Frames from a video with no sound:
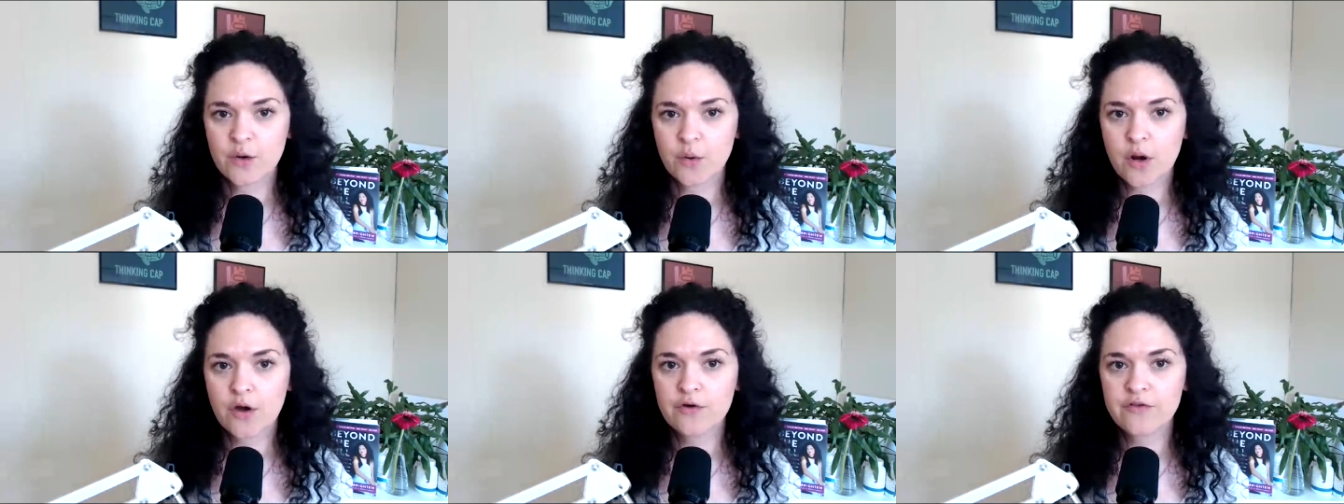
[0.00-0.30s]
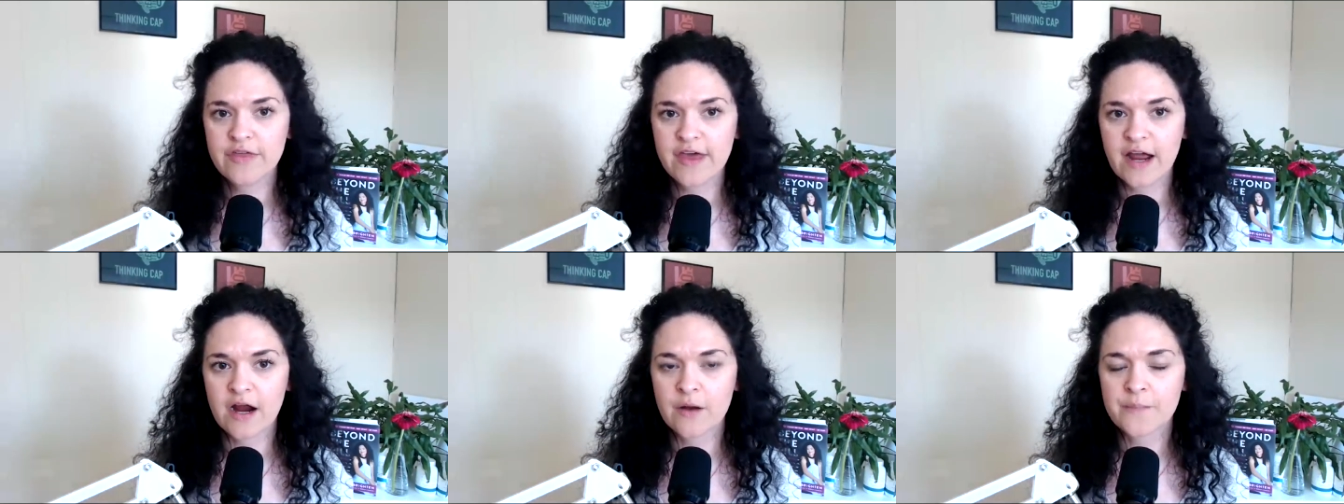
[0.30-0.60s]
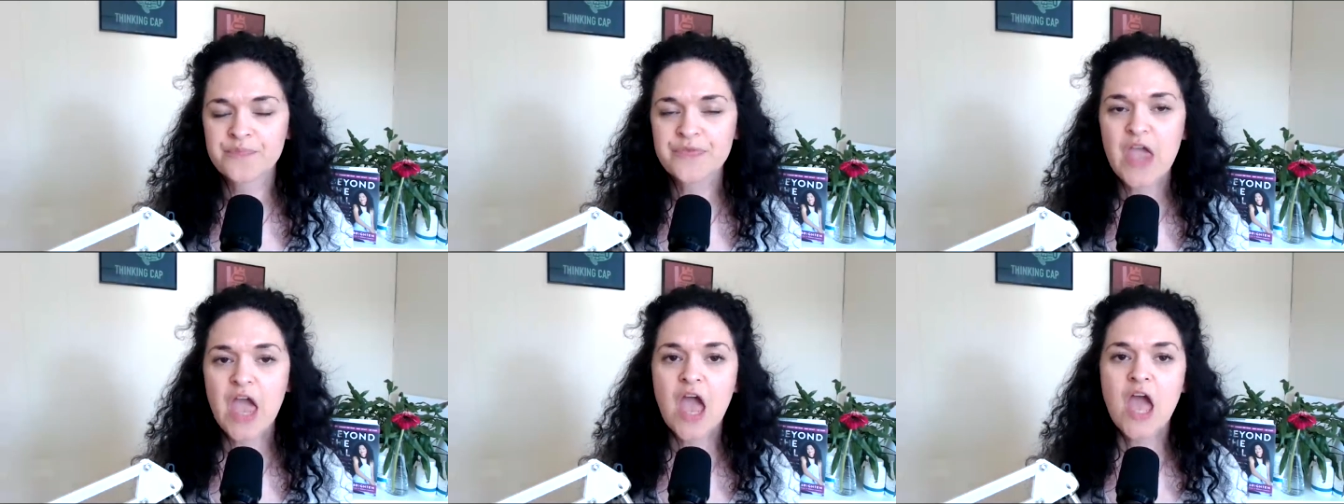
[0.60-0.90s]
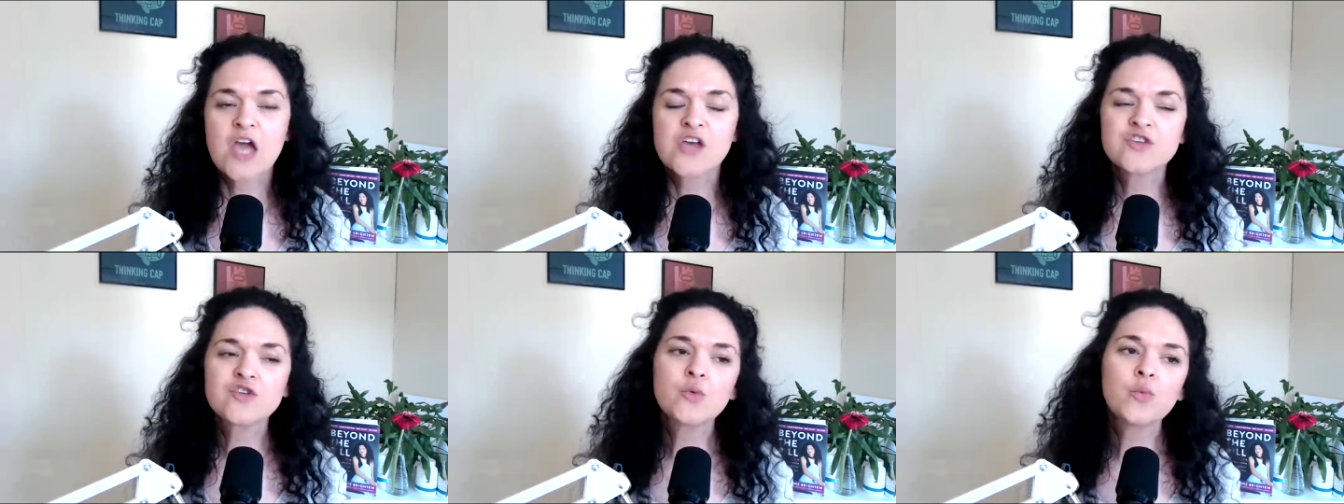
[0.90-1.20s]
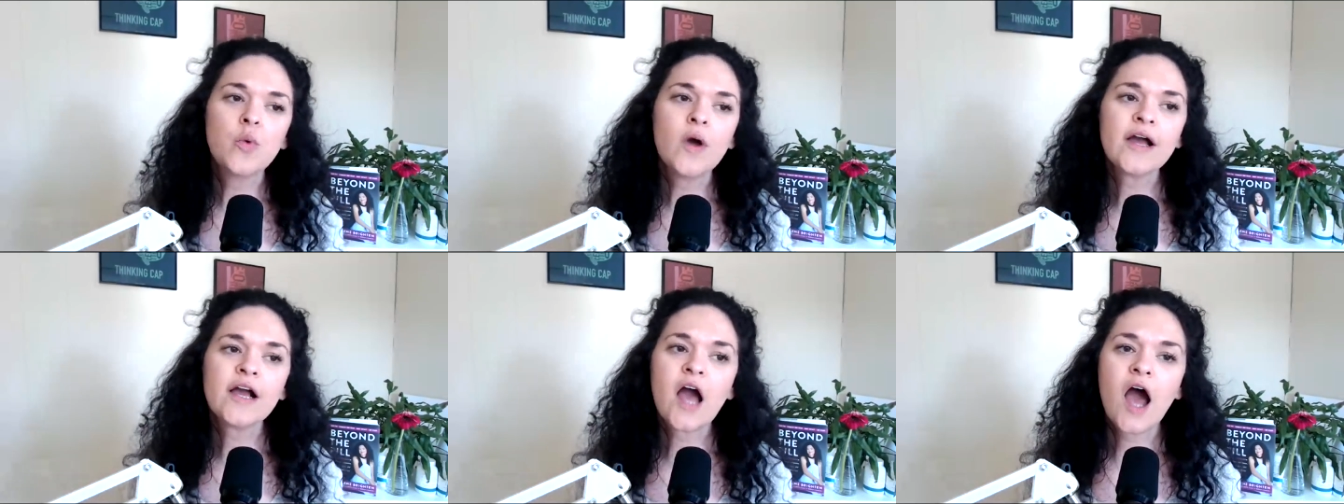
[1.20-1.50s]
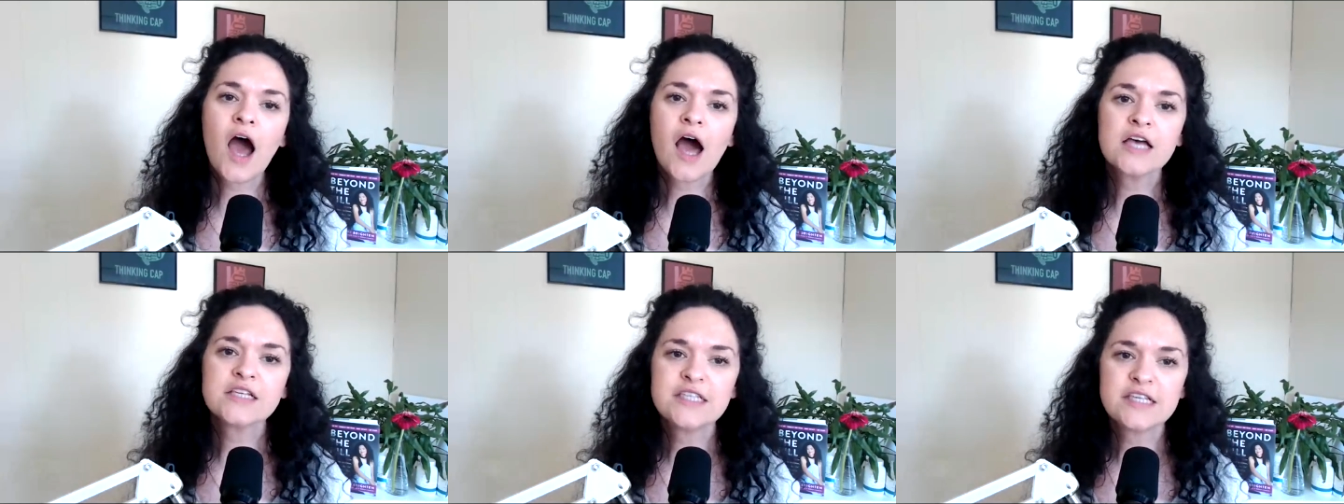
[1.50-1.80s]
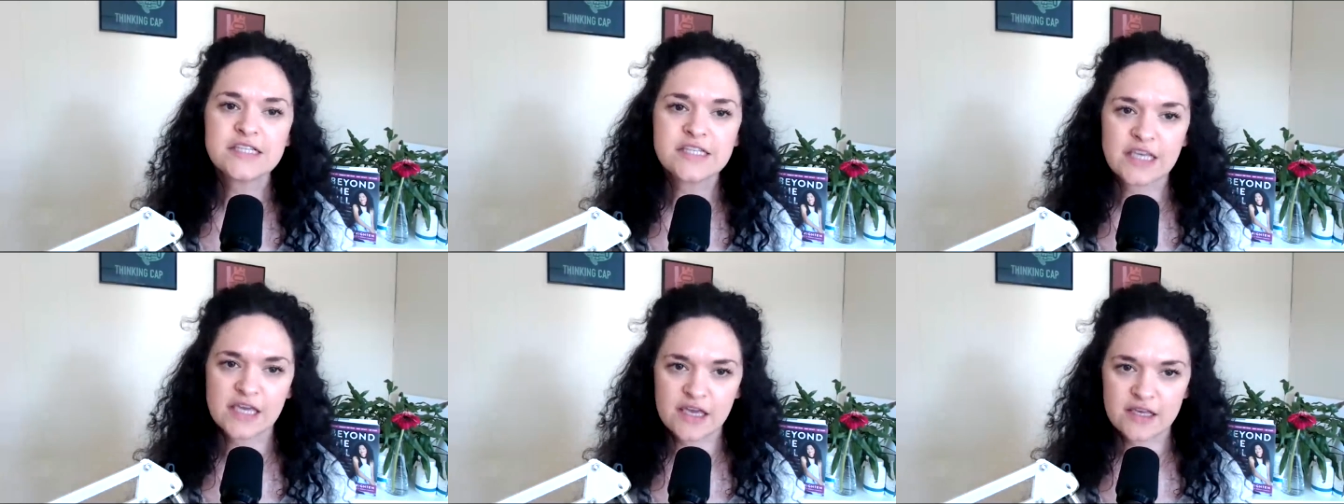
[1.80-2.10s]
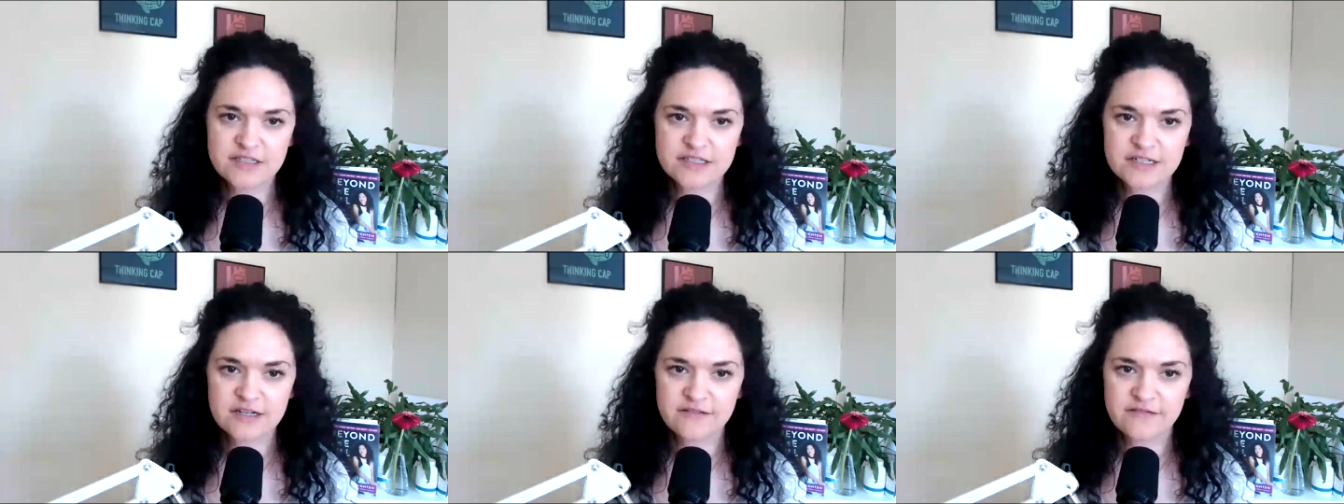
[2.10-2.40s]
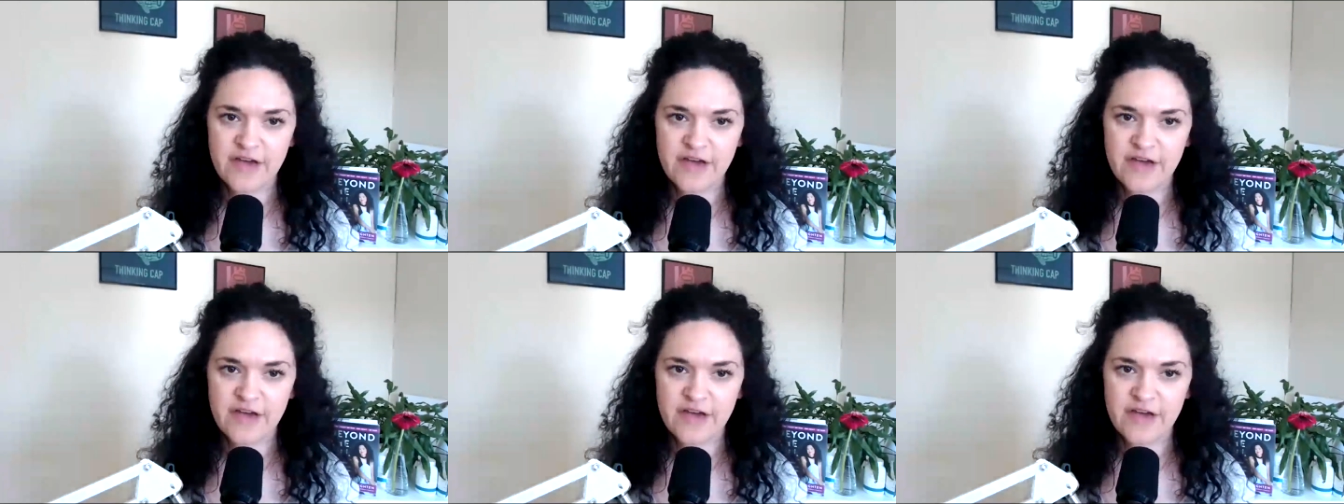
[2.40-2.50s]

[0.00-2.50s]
grow there. So what causes a yeast